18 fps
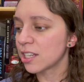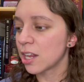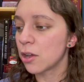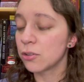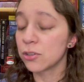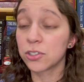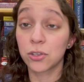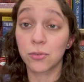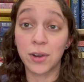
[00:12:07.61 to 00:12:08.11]
I know
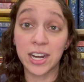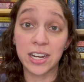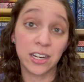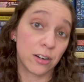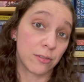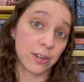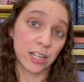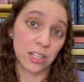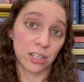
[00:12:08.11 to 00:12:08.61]
there's the
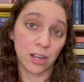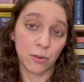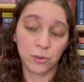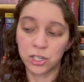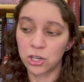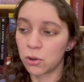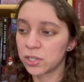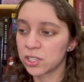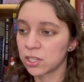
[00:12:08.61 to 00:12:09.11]
reindeer readathon,
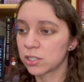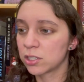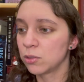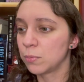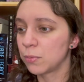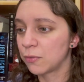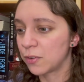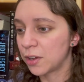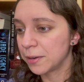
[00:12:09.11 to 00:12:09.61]
which always looks
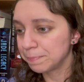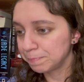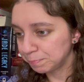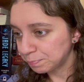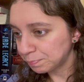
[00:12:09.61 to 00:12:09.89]
super fun.